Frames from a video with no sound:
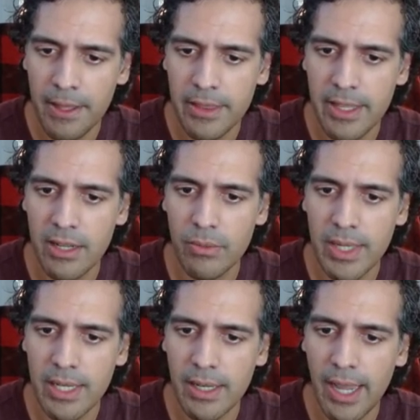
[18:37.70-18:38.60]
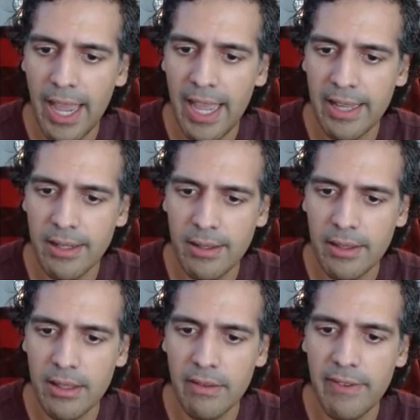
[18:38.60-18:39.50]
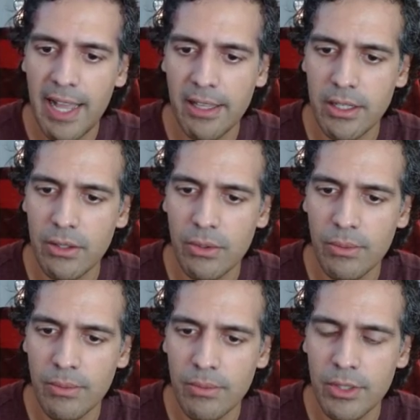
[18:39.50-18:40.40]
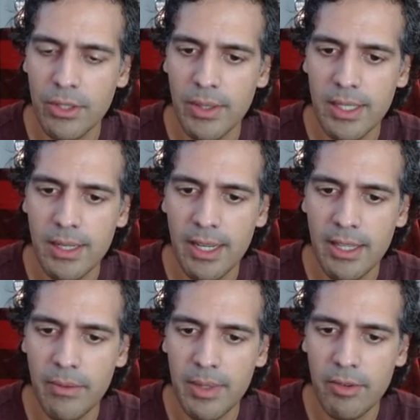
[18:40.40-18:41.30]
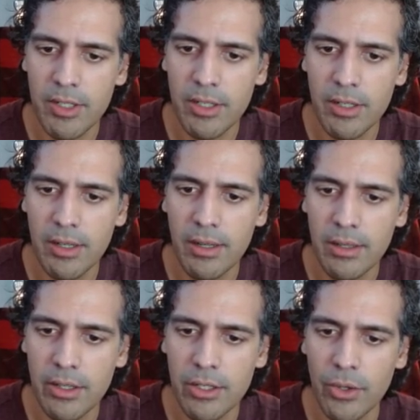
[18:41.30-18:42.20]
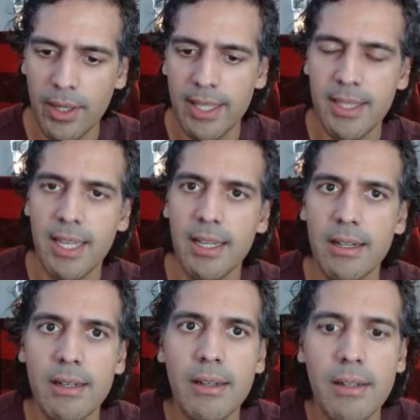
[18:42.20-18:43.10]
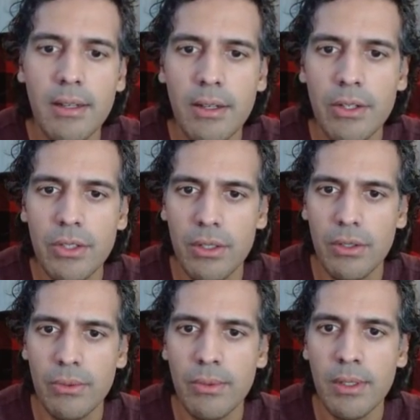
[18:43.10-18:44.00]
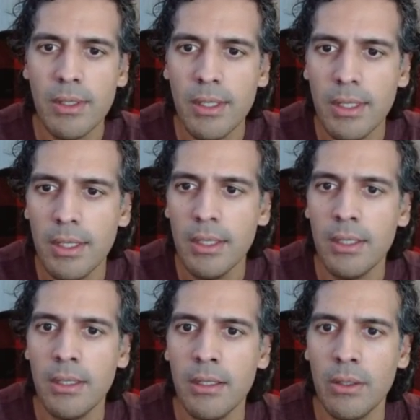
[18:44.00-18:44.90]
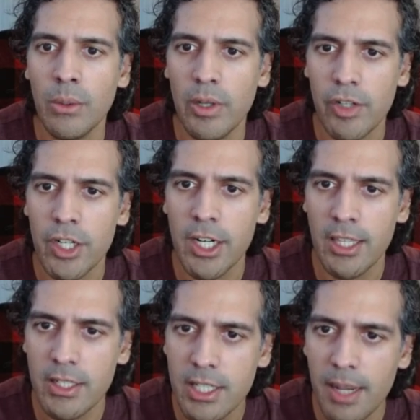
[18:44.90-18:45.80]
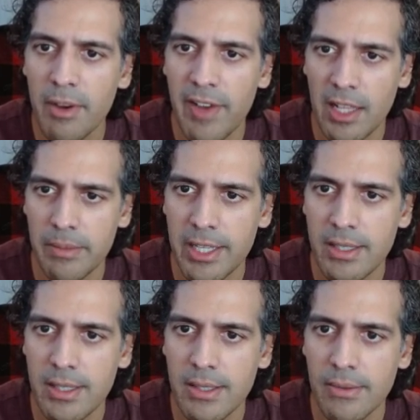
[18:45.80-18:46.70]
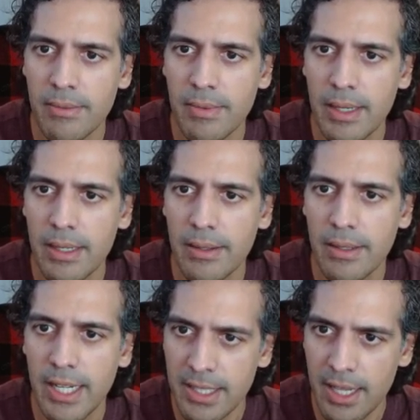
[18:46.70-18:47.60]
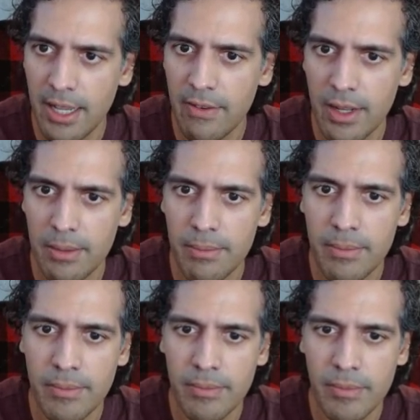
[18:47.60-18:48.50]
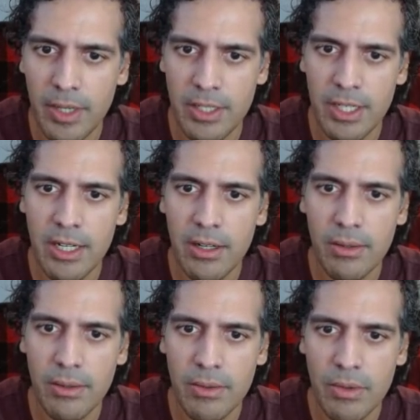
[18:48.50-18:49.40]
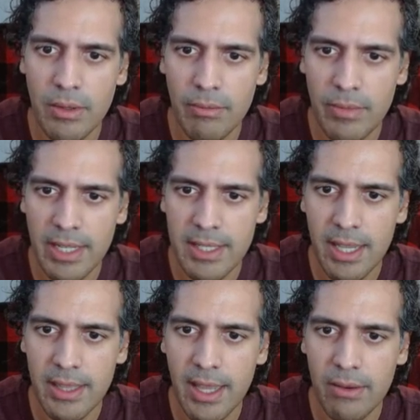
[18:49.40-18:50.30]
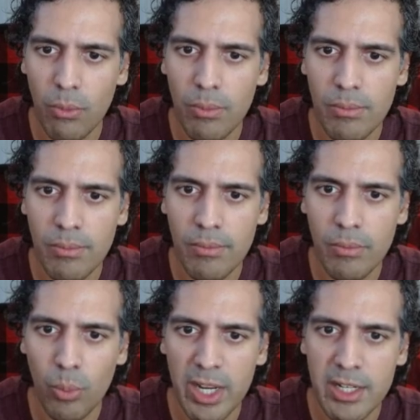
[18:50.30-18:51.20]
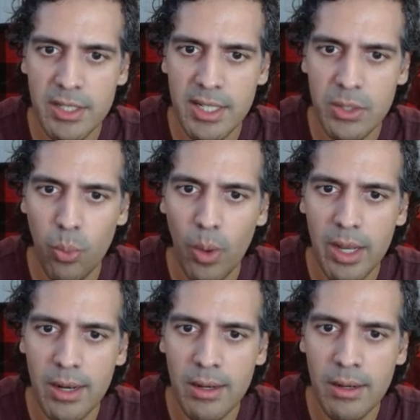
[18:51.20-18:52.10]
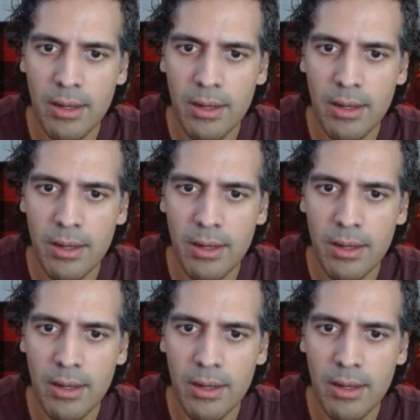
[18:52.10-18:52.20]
then we add the value to it, and then we return the total at the end. So we're returning the sum of elements inside of num, because here they said that indices 1,